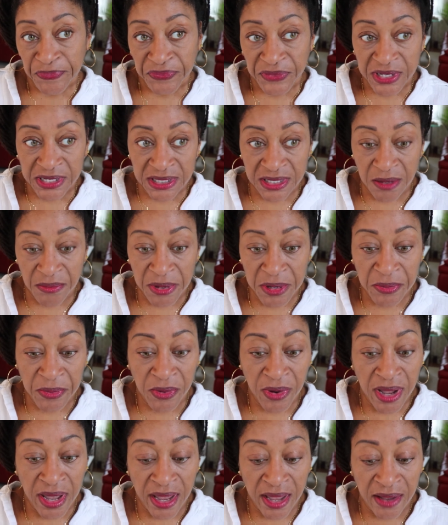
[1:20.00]
Some people
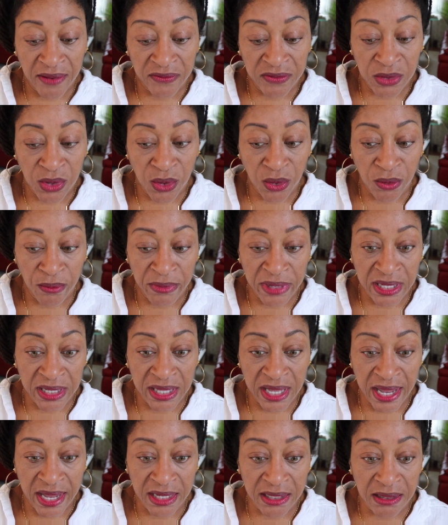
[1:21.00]
have told me
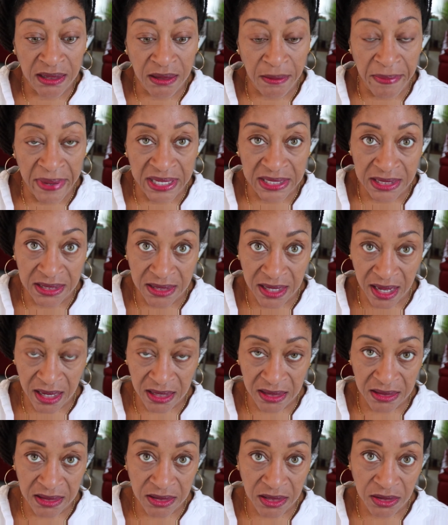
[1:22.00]
that the best
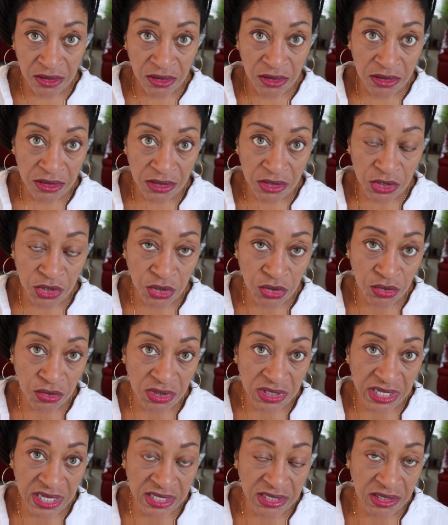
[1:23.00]
days to look is
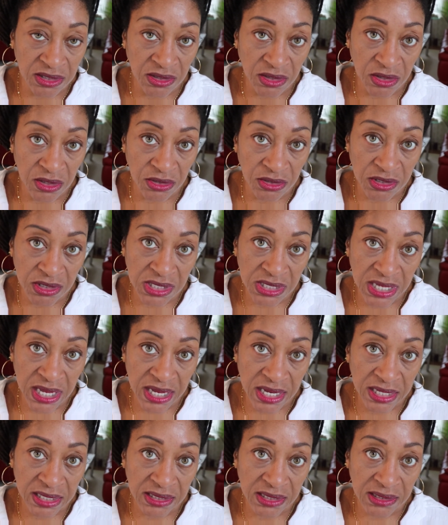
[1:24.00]
Tuesdays and
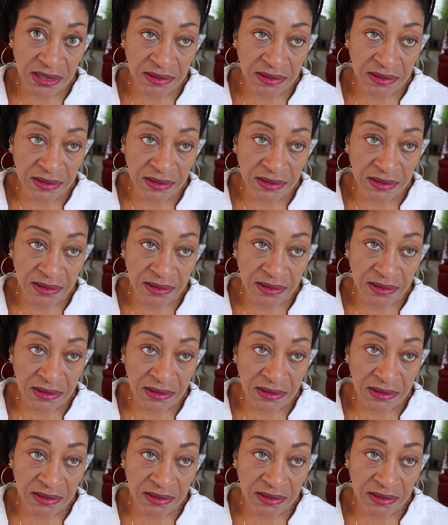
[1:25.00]
Thursdays.